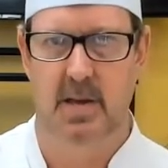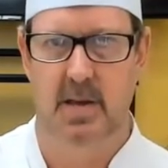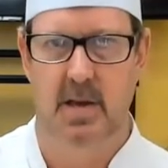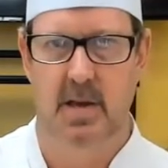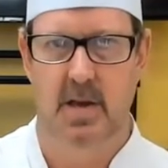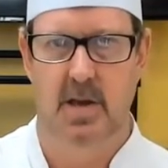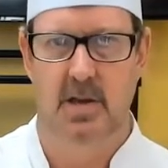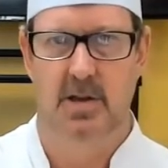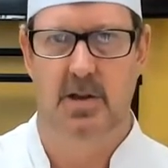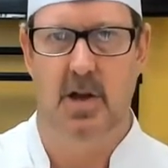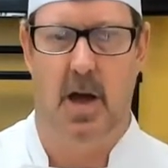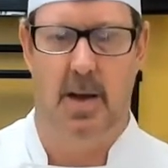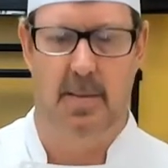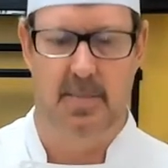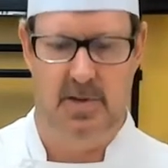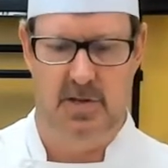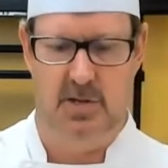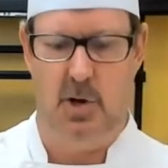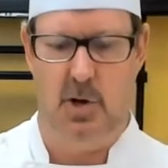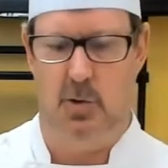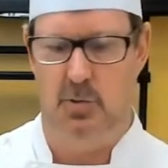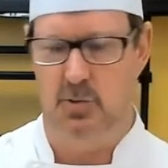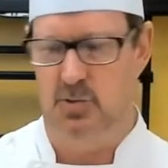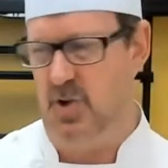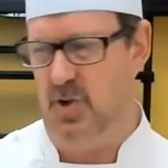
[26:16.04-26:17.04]
I mean,
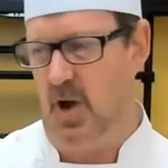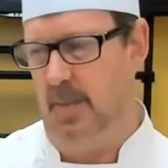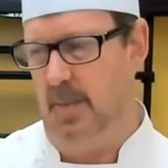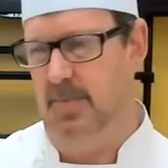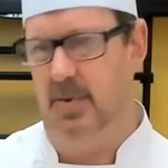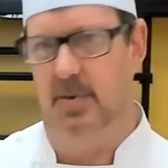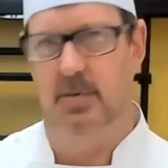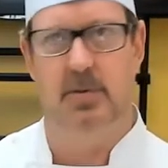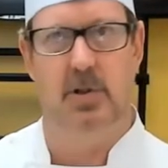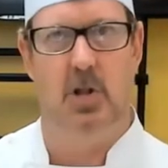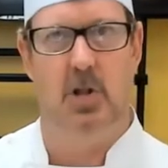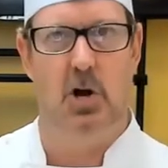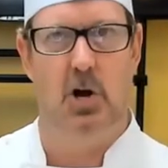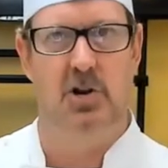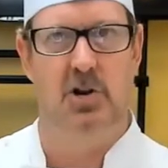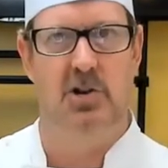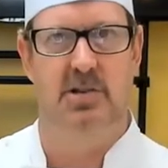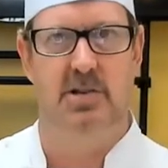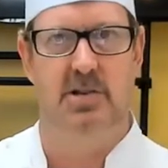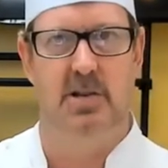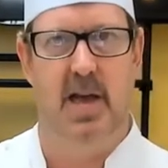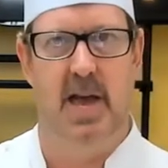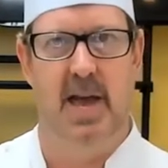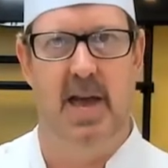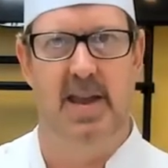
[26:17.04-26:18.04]
don't drop a
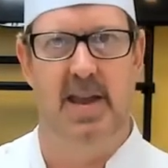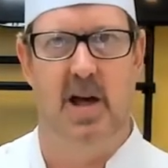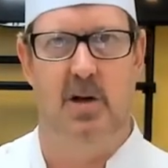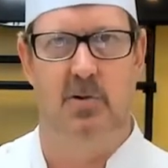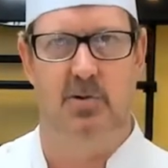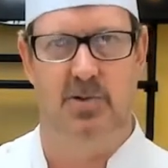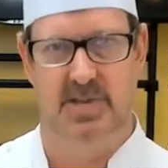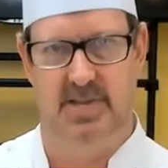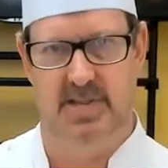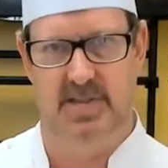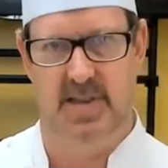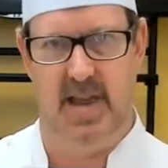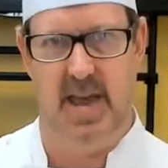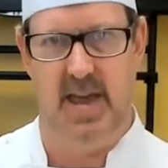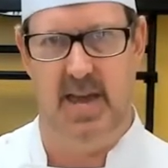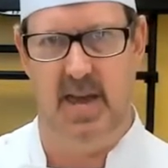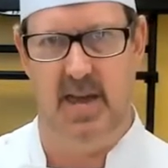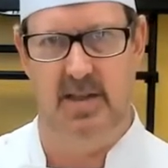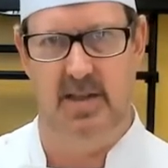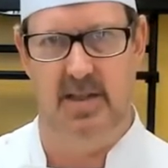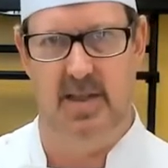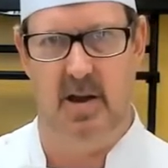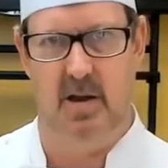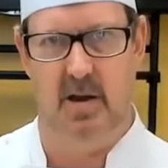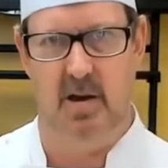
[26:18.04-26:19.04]
large 8-ounce steak
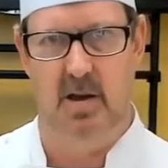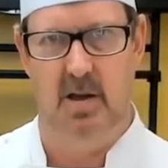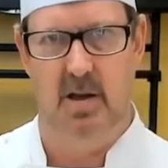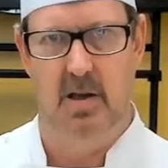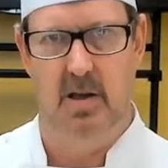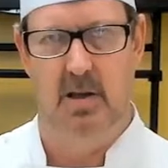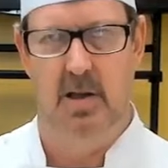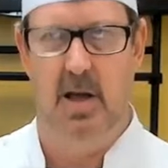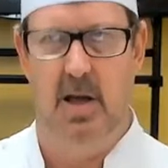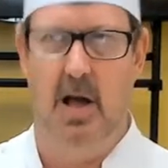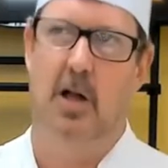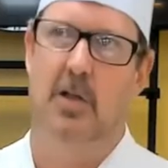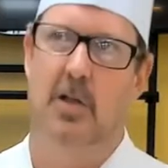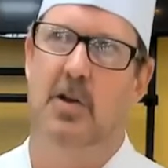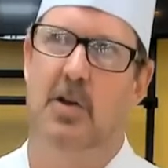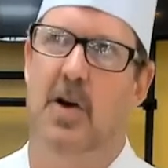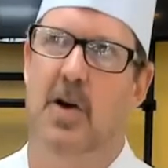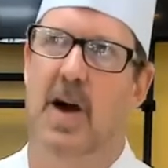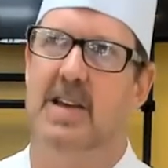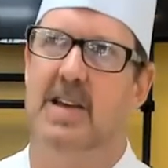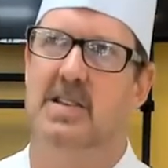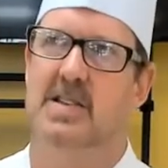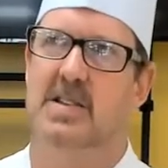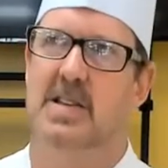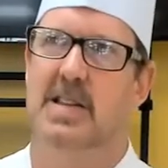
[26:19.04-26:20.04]
in there, although
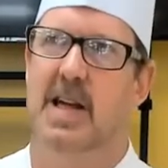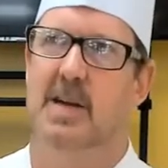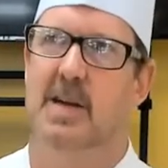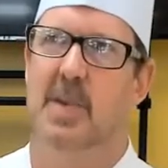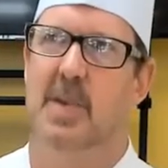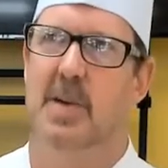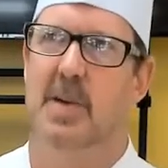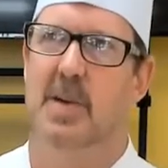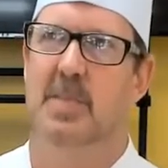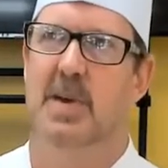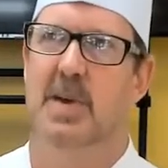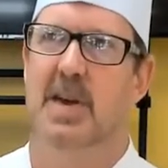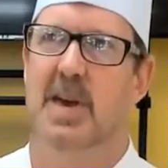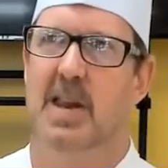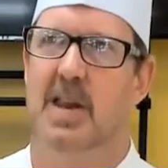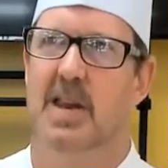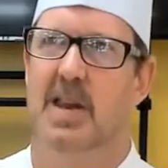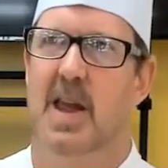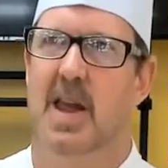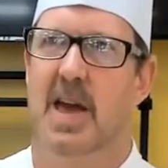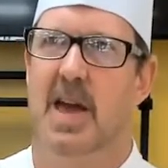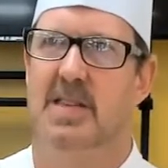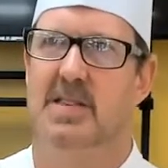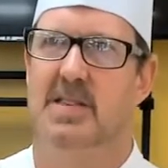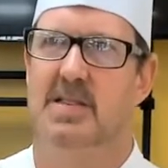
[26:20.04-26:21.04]
actually that might be kind of
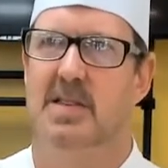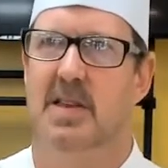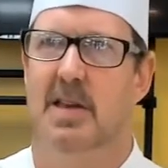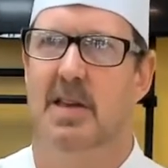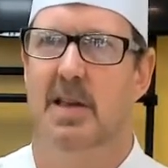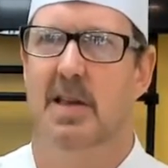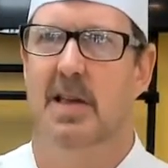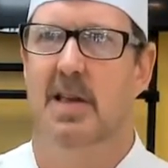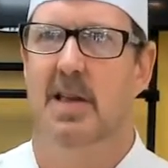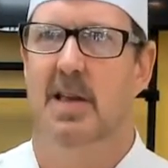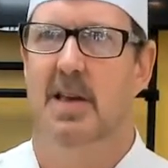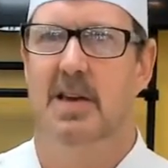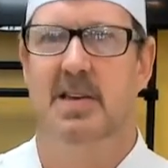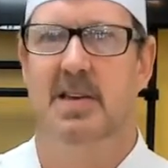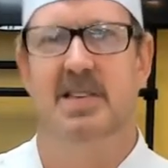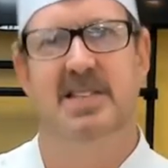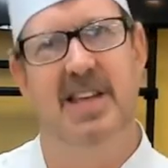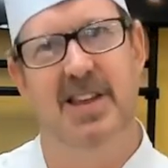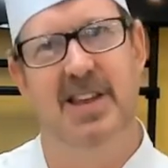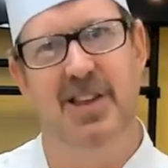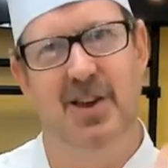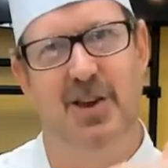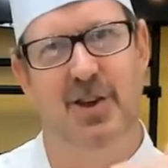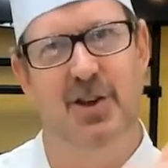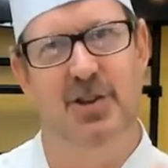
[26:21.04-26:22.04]
nice, because
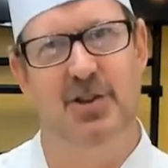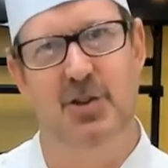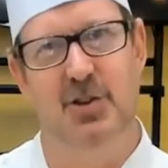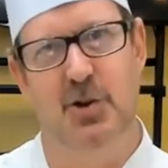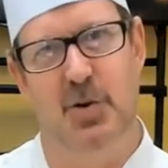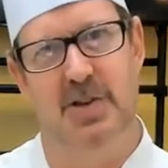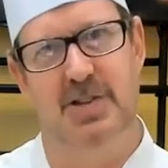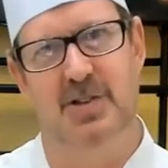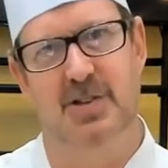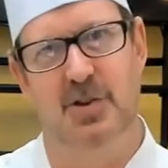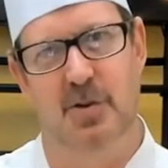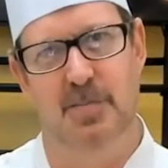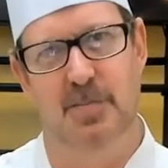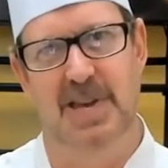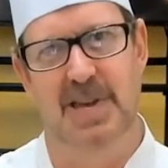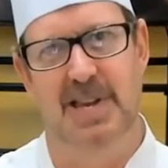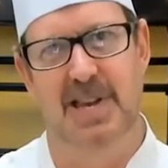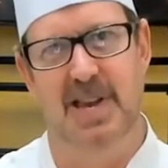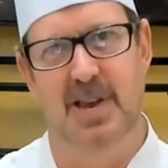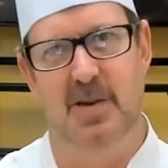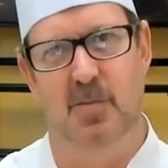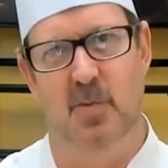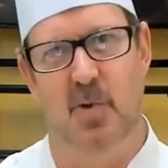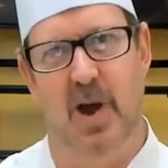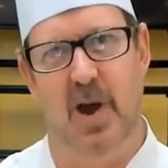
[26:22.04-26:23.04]
then you could do it to a
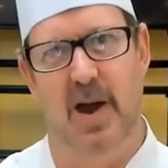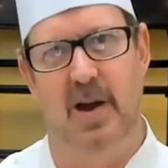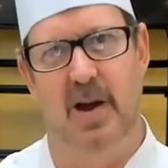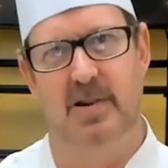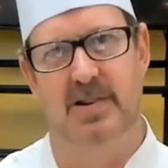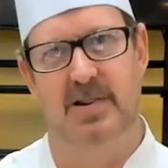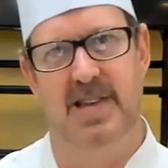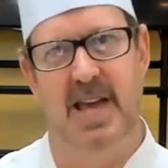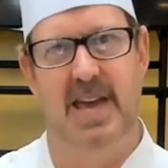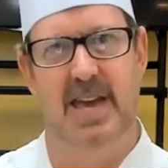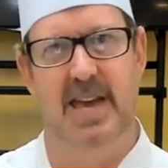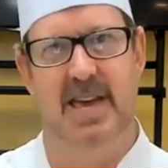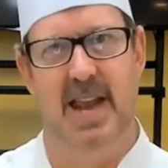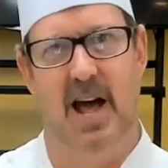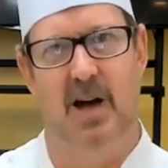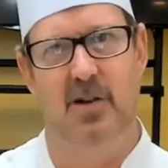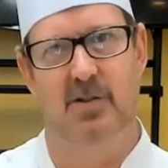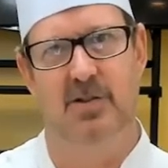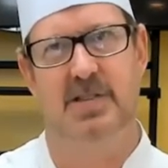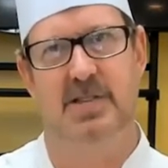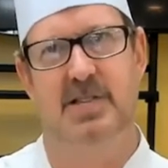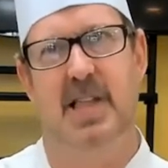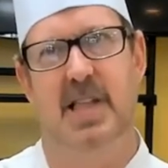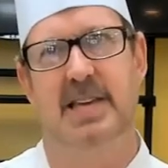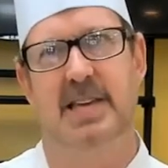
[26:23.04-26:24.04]
medium rare, take it out and
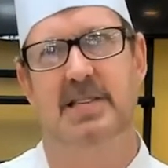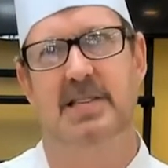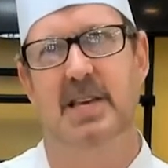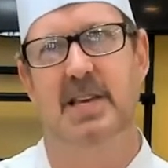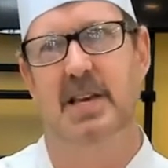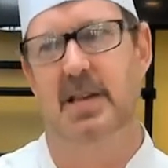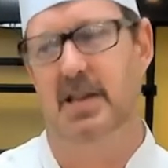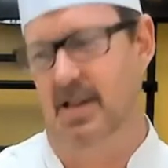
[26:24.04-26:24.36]
slice it.